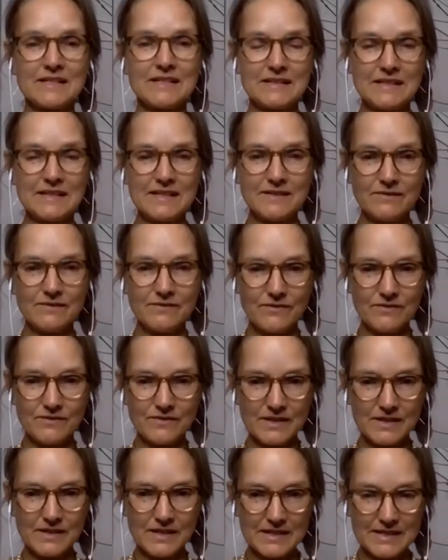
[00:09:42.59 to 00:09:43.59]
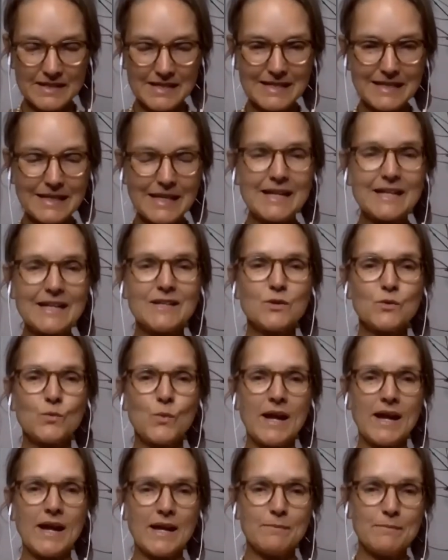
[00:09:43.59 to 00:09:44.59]
live in an enlightened
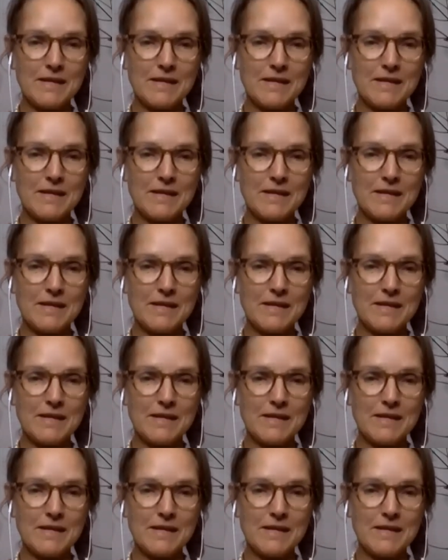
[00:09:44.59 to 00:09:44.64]
way,